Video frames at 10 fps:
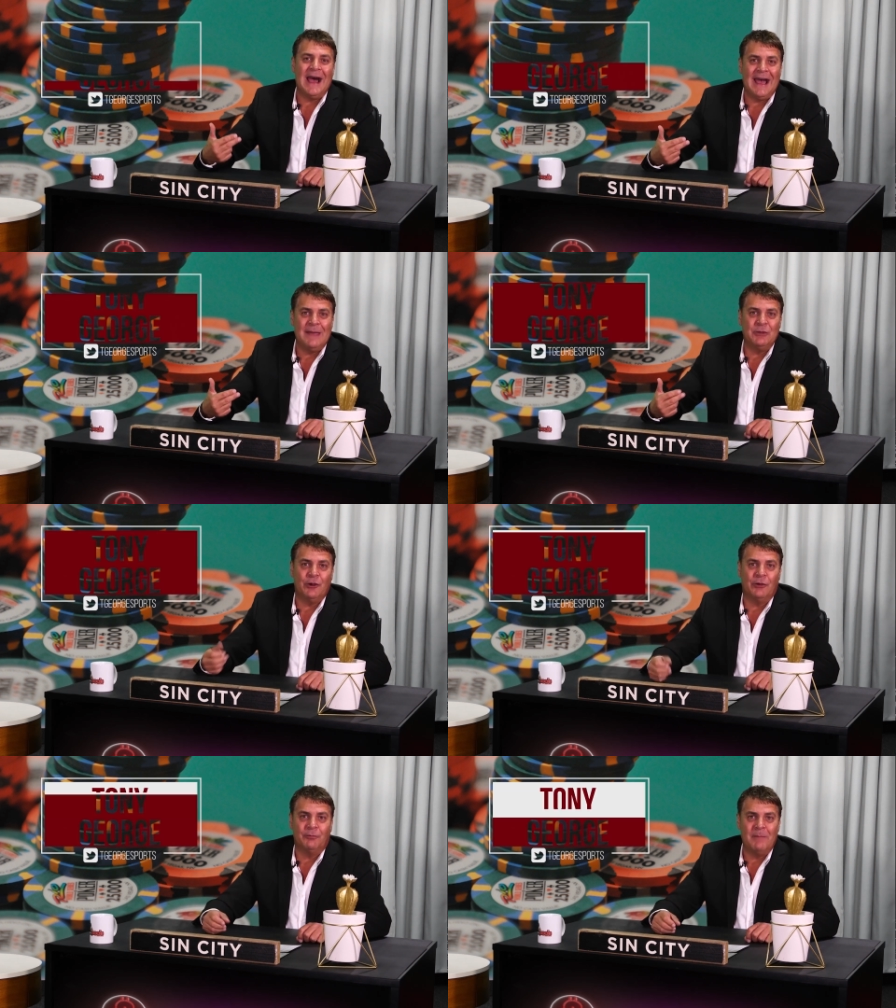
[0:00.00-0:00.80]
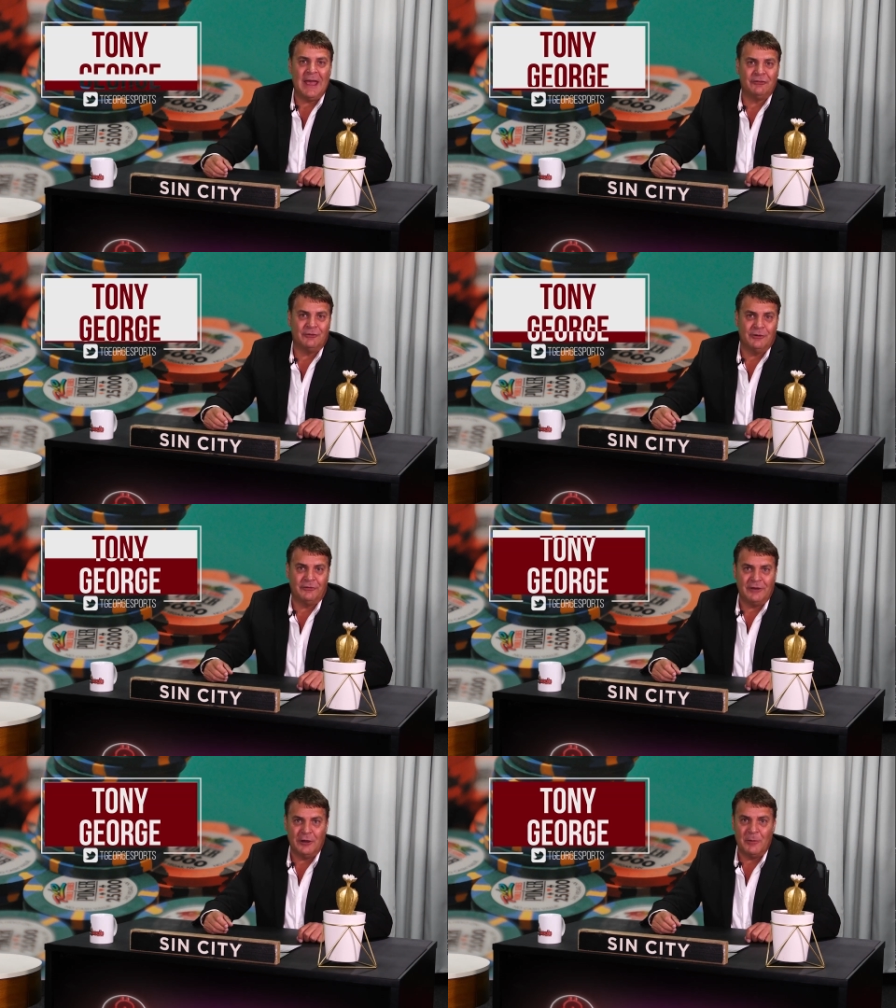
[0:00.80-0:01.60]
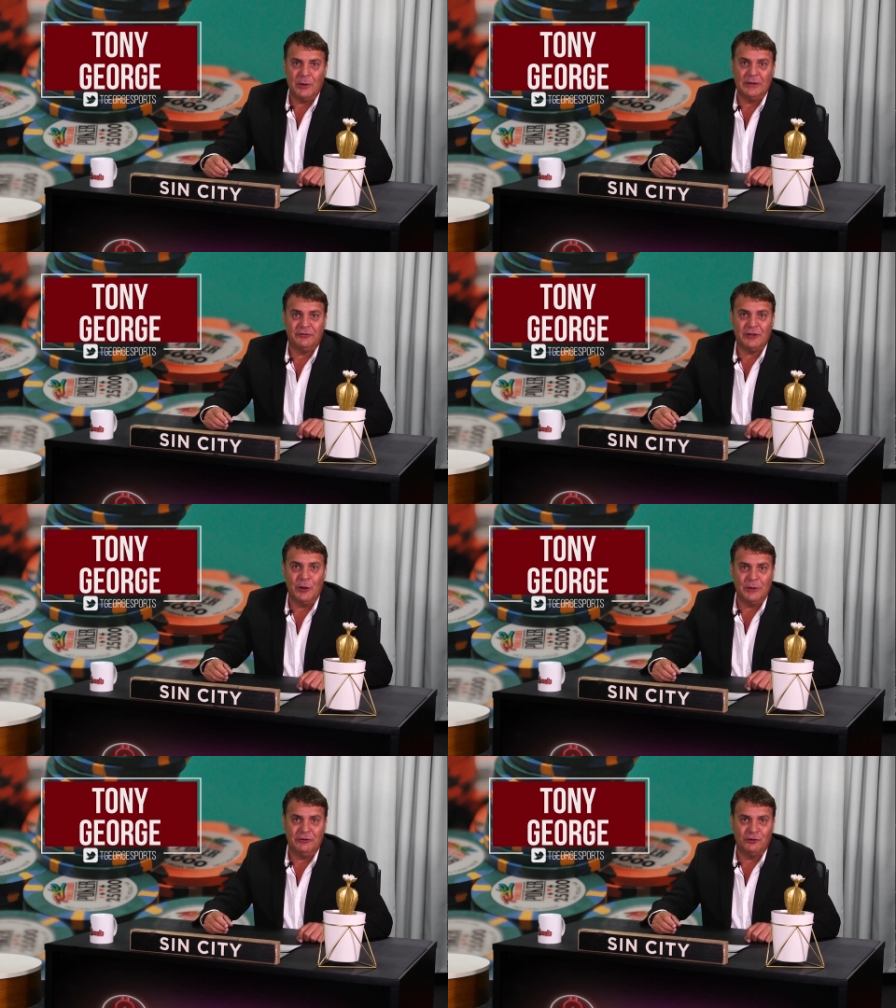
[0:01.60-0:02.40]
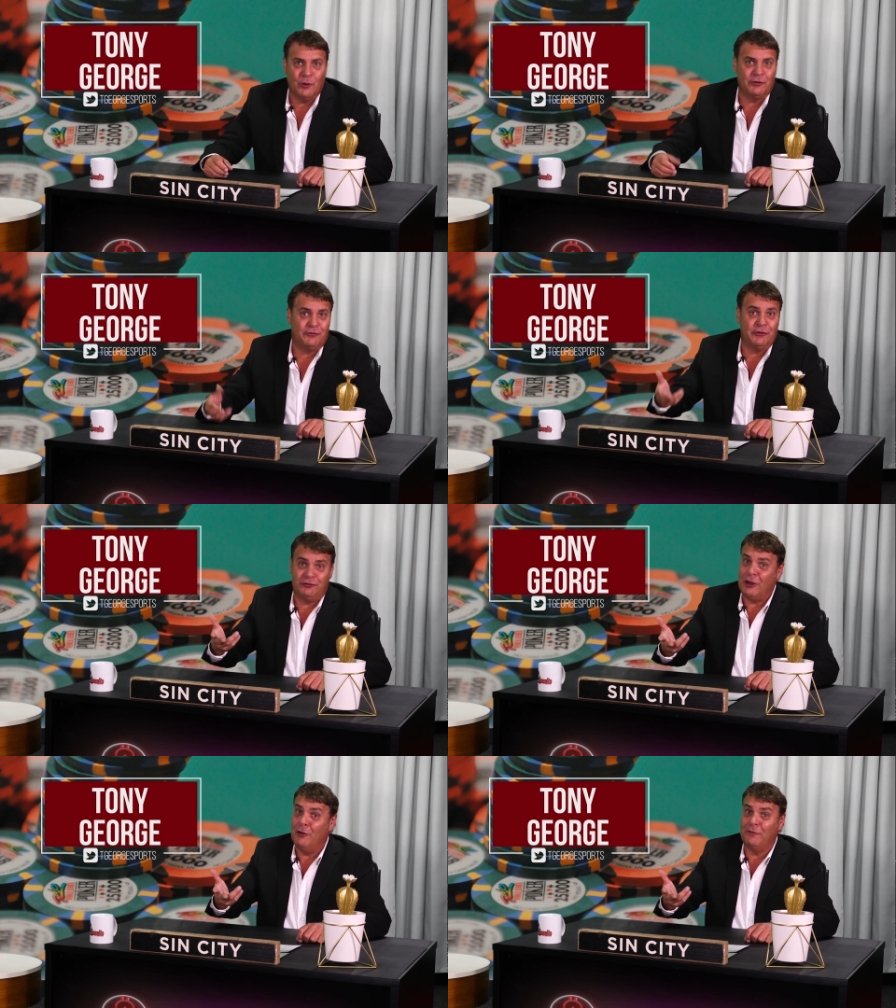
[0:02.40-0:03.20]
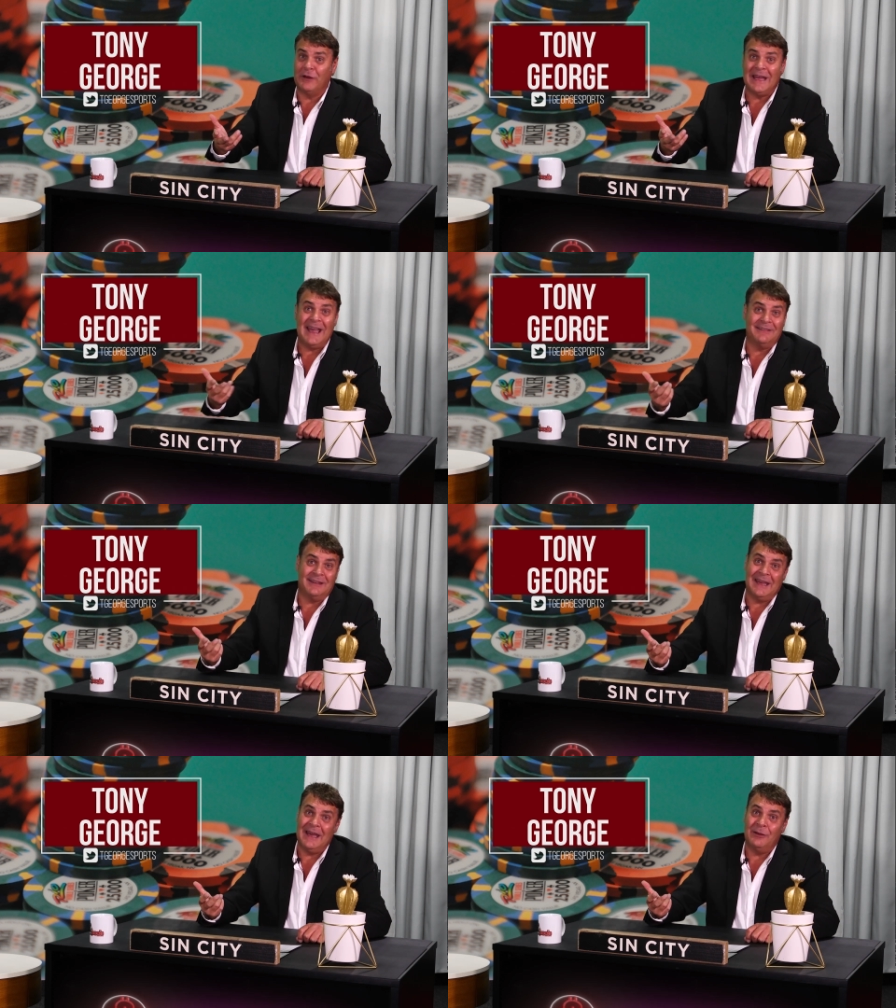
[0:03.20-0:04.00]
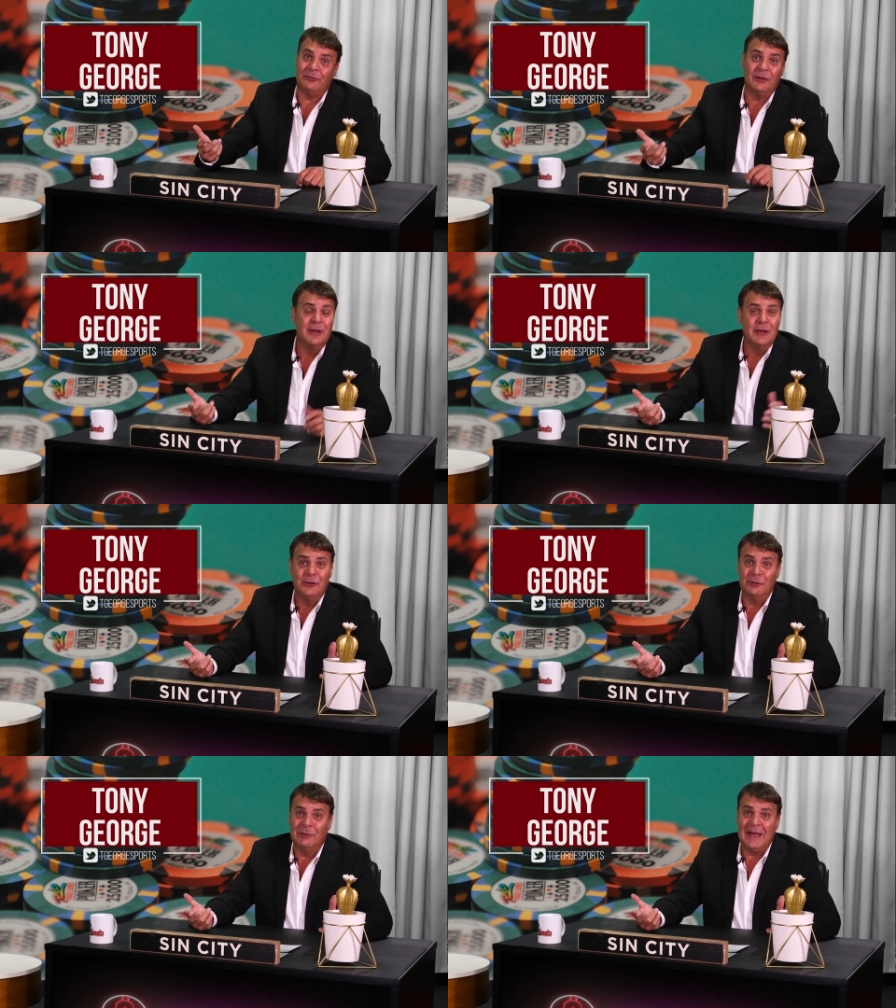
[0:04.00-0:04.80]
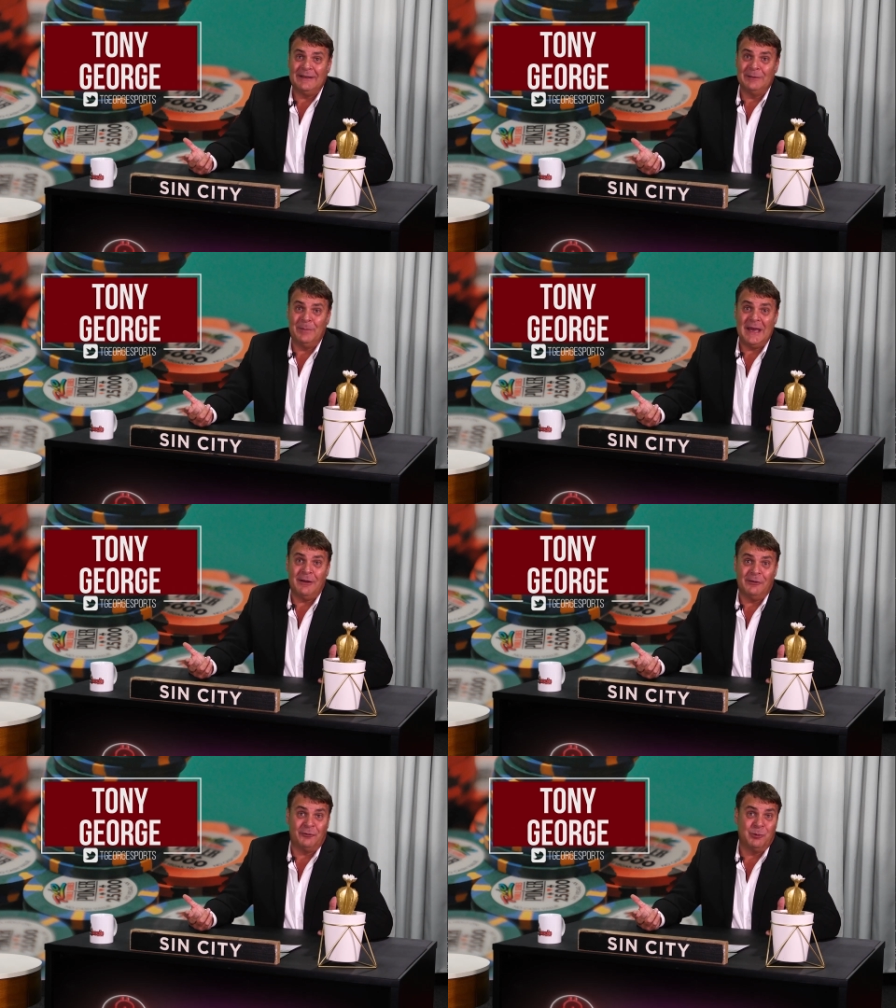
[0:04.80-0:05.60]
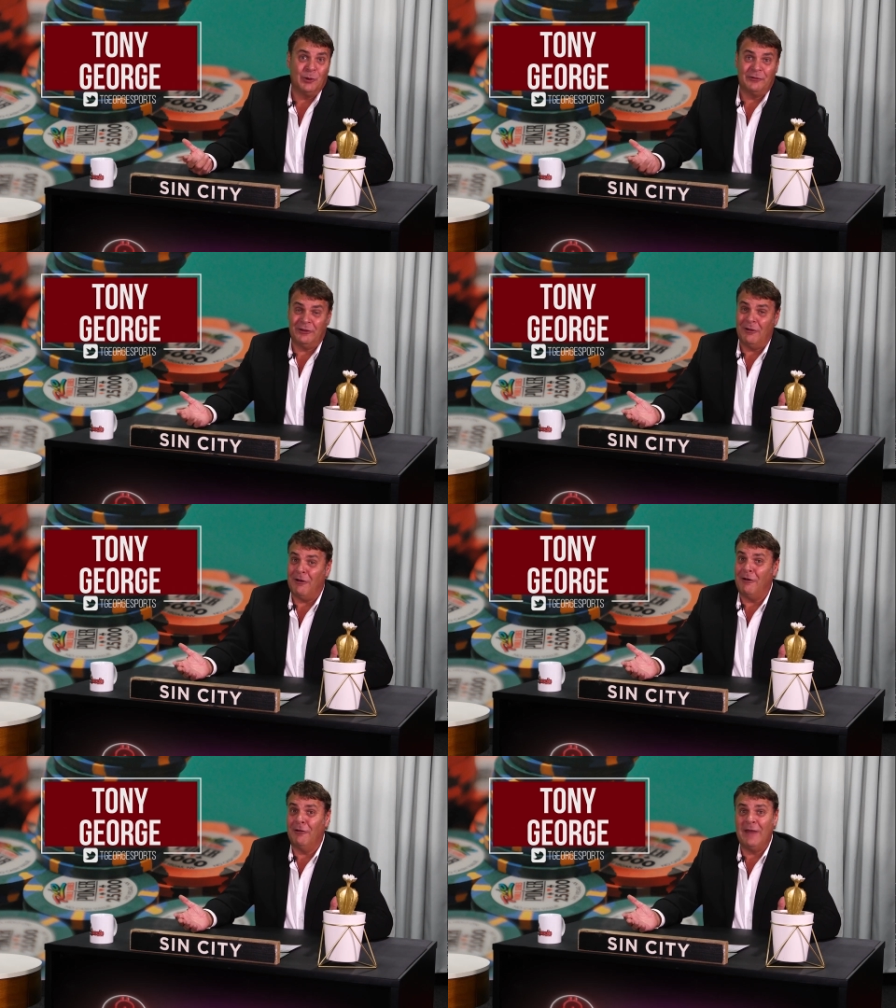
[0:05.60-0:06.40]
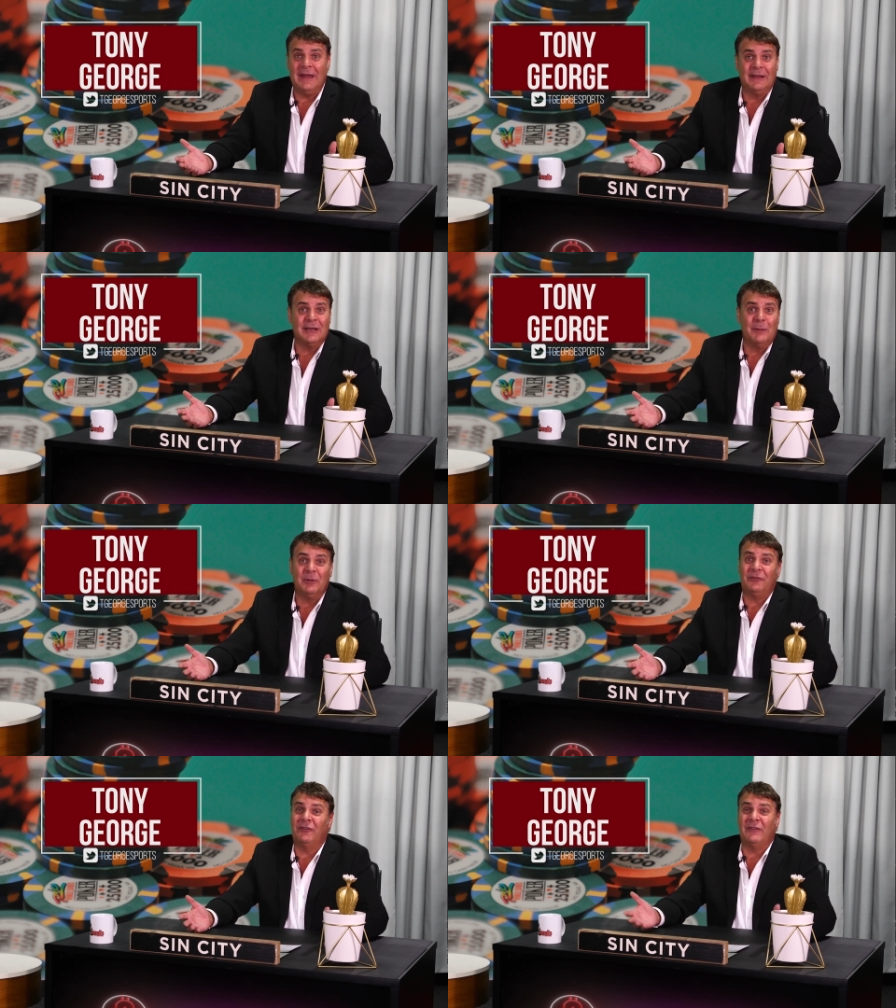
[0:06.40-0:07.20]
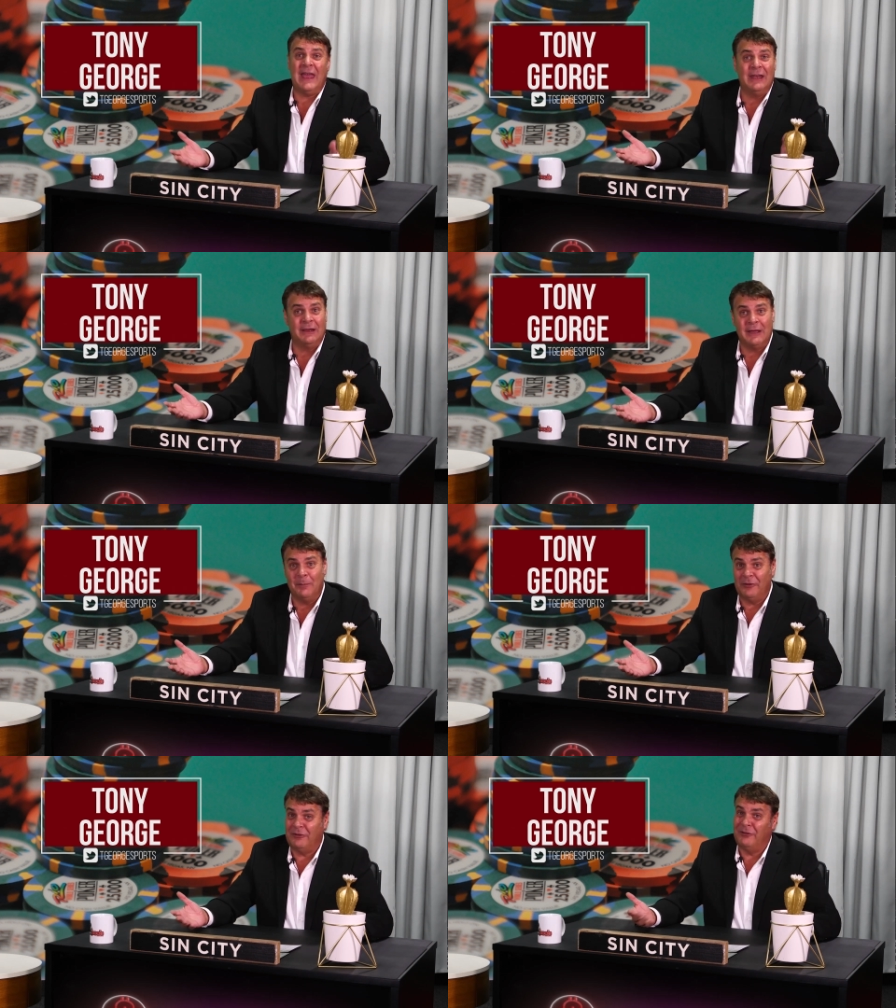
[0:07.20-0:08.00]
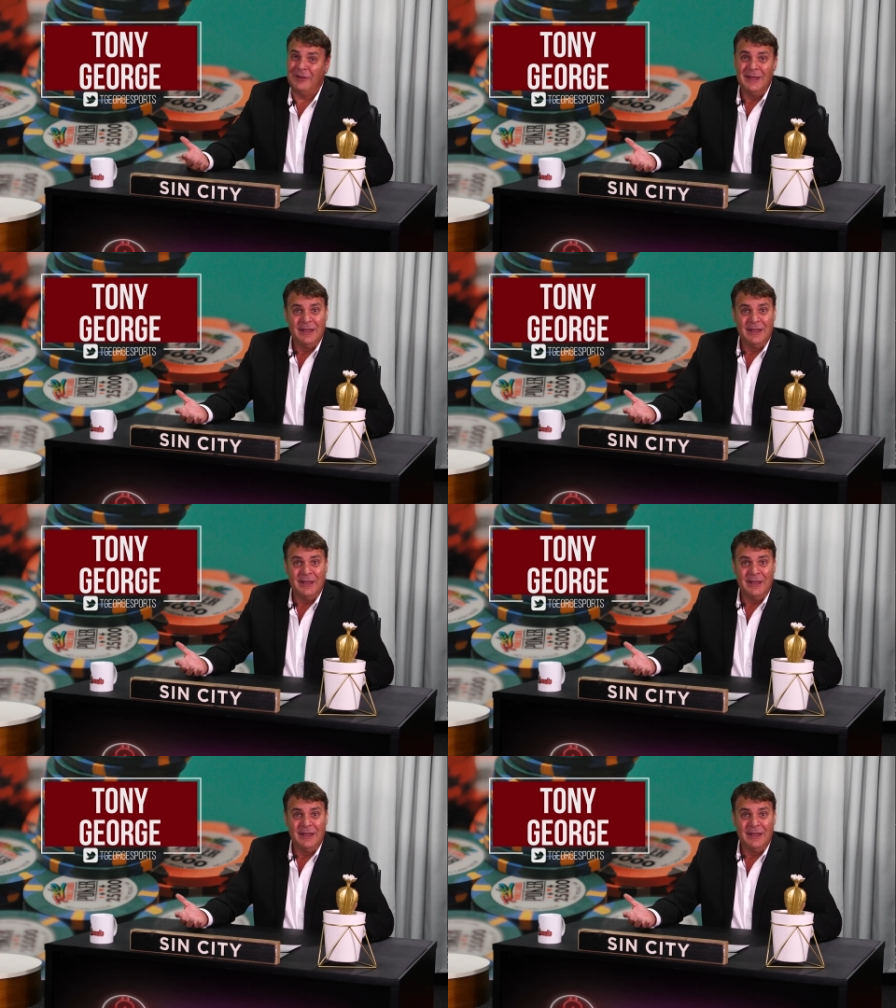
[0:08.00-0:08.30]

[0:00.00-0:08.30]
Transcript: I'm your master of ceremonies, Tony George, the show for guys and gals who like to bet on sports and all that encompasses. That encompasses,